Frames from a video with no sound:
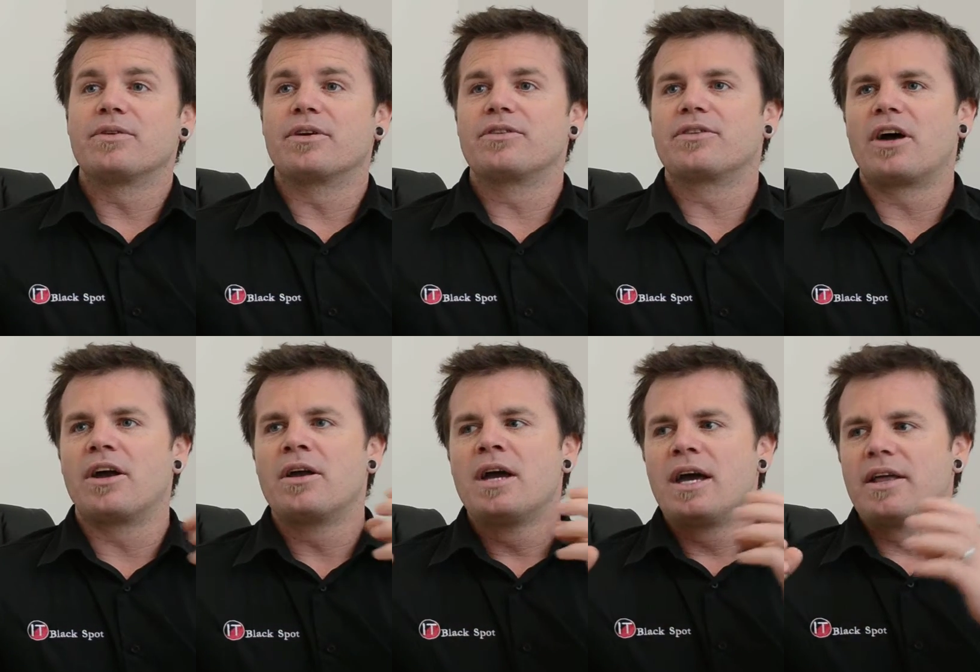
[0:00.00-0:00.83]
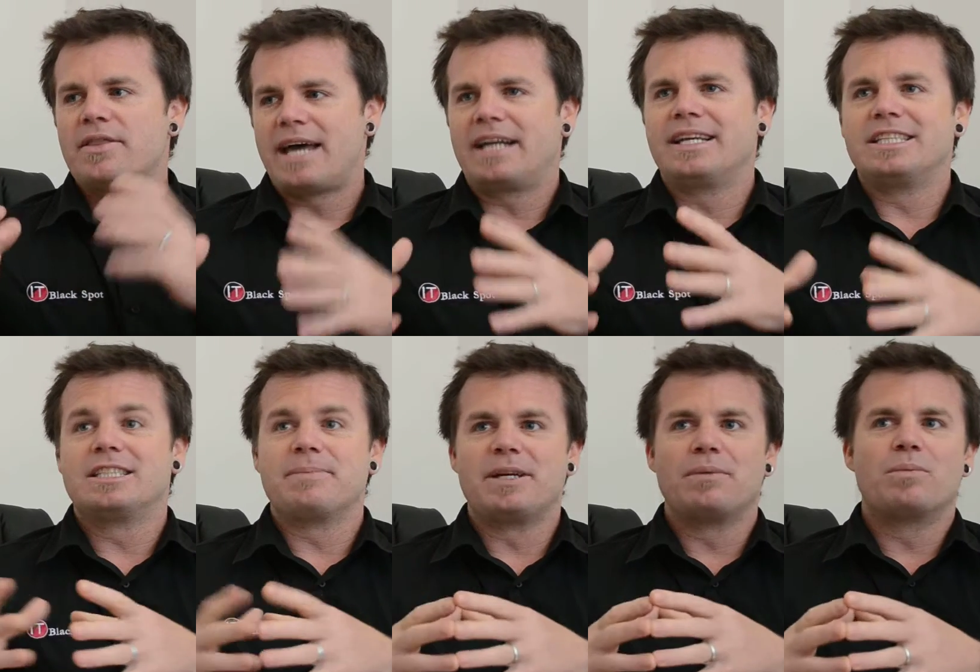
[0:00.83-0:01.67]
So that needs to
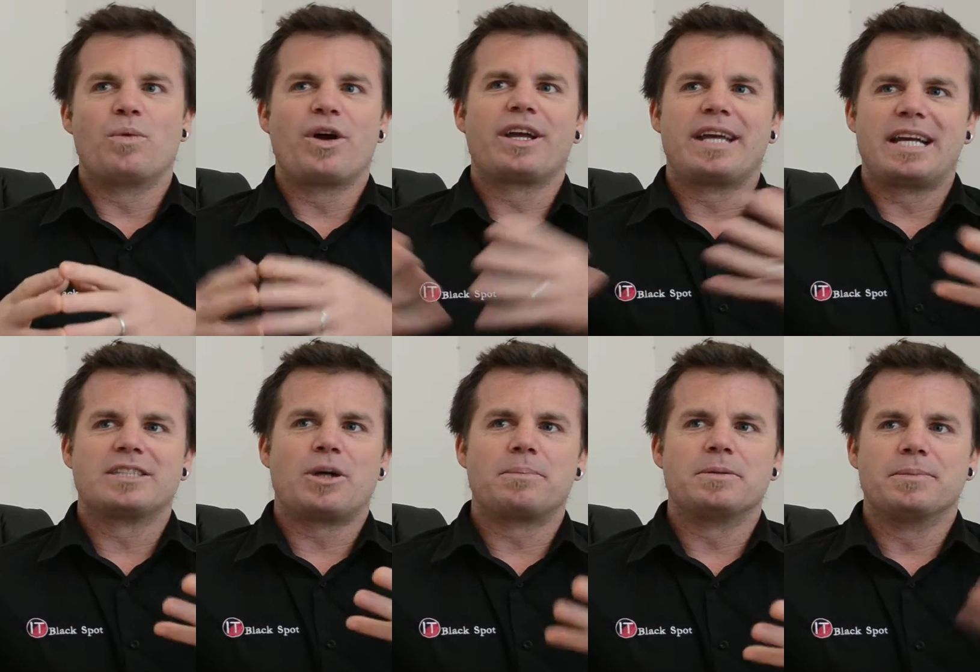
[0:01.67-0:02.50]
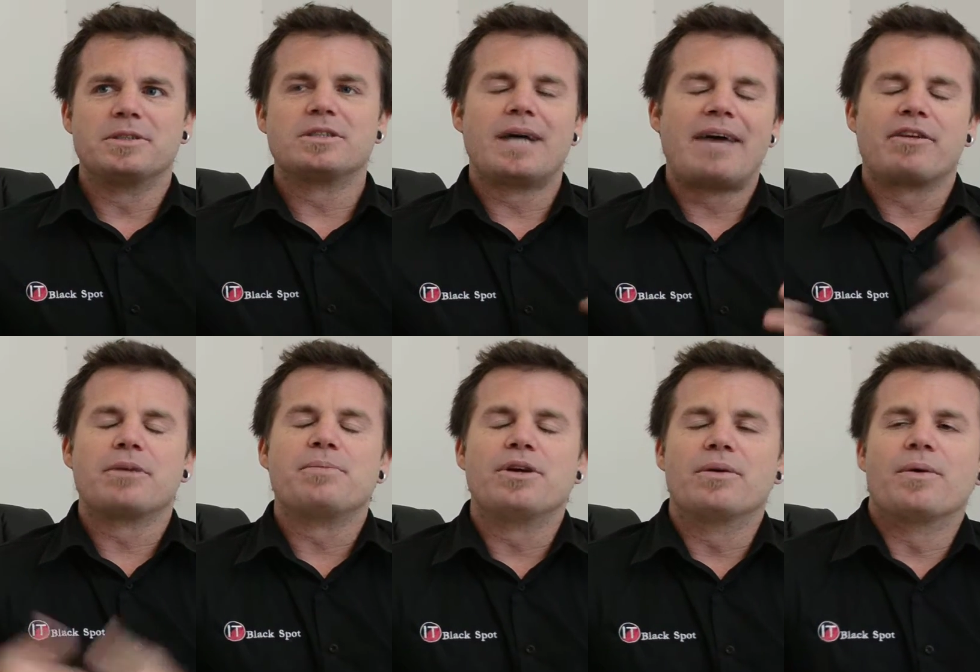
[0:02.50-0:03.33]
be working at its optimum to have a
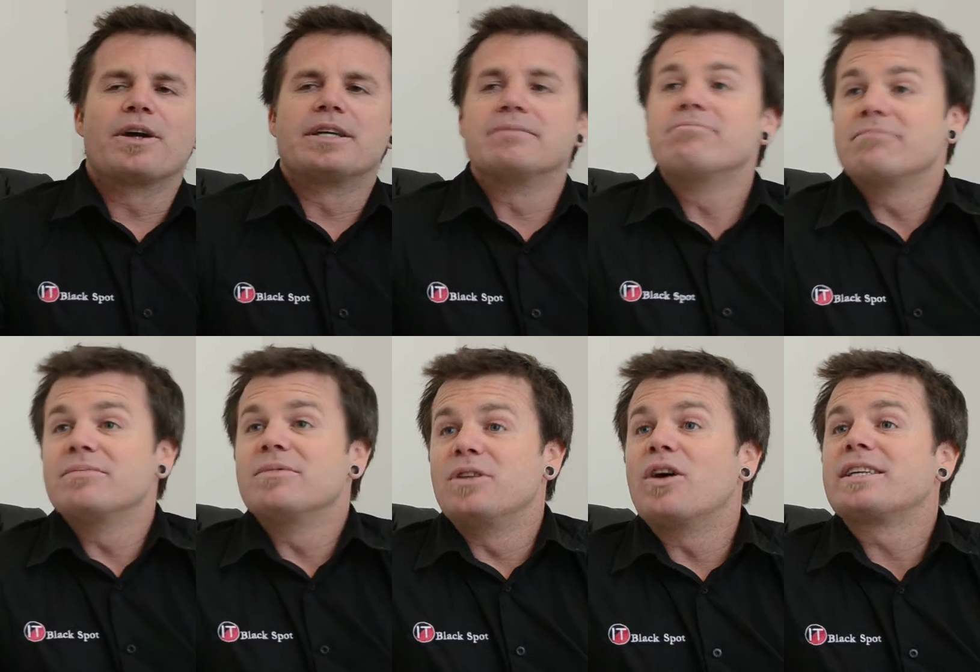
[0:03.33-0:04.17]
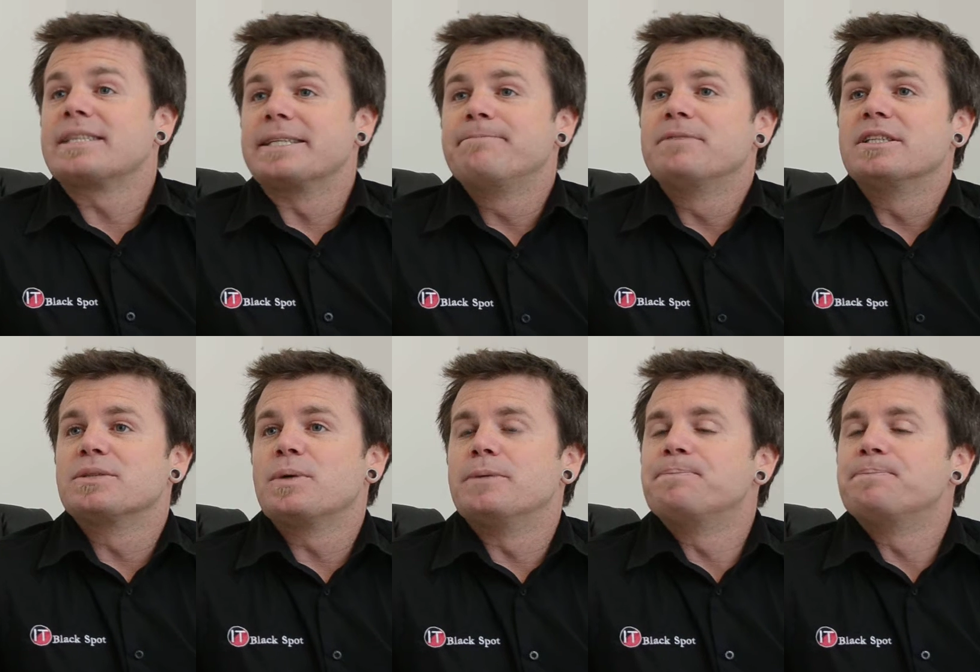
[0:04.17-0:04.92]
computer working nicely as well.